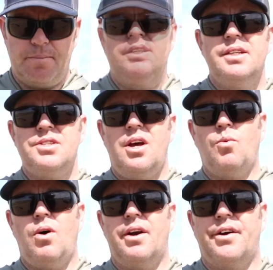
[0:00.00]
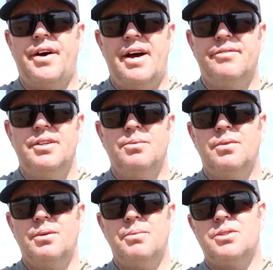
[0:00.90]
Now let's talk watercraft.
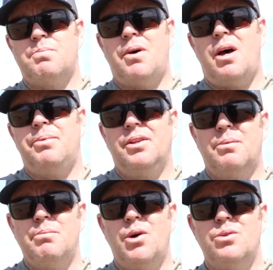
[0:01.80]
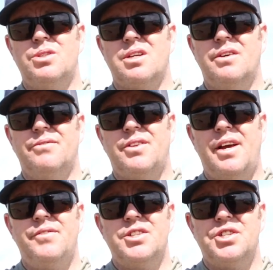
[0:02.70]
One of the most popular modes of
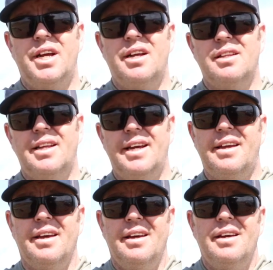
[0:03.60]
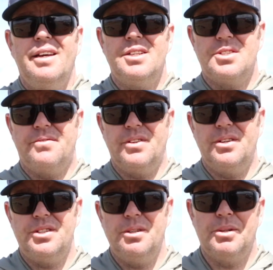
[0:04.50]
fly fishing in a lake is the
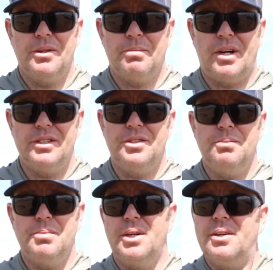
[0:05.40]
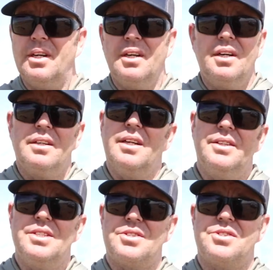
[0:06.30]
float tube or the pontoon boat. Now
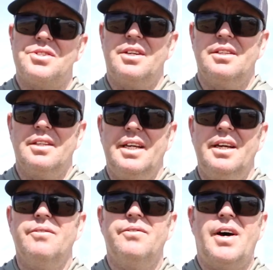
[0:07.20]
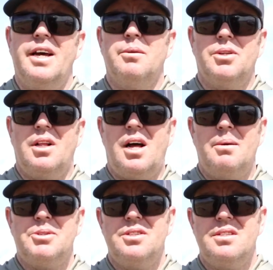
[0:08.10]
these are certainly viable
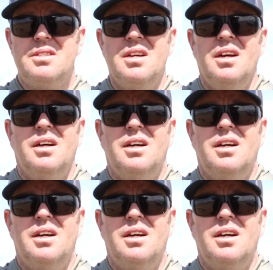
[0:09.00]
options.